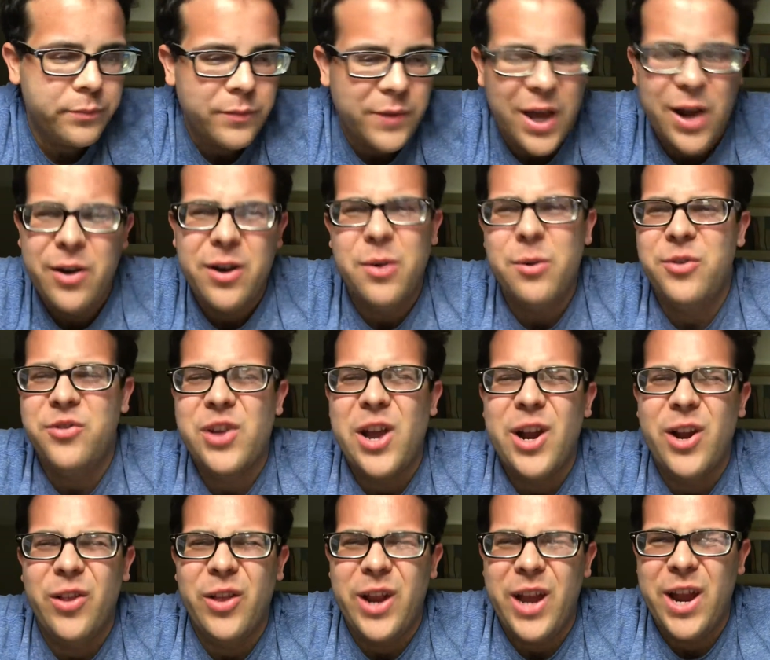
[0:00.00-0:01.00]
I don't know what
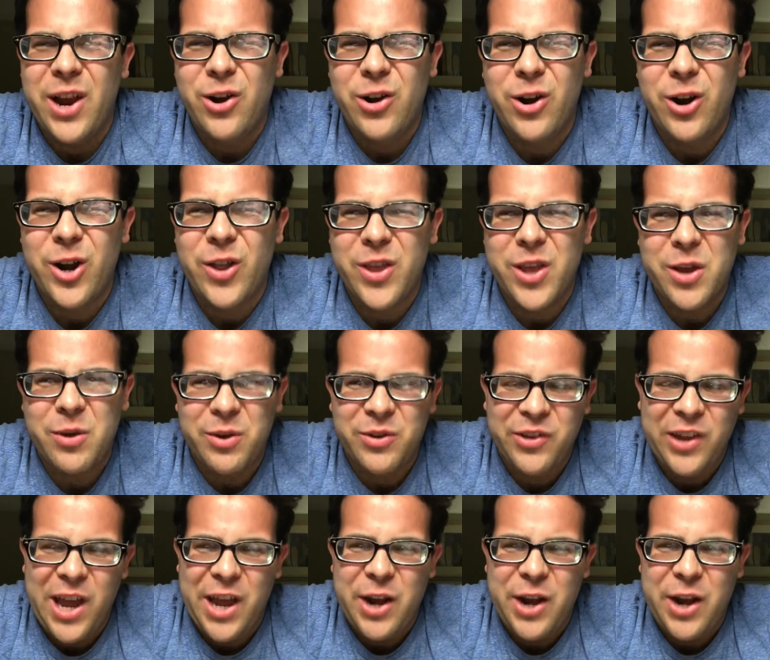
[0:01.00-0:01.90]
channel it aired on in the USA.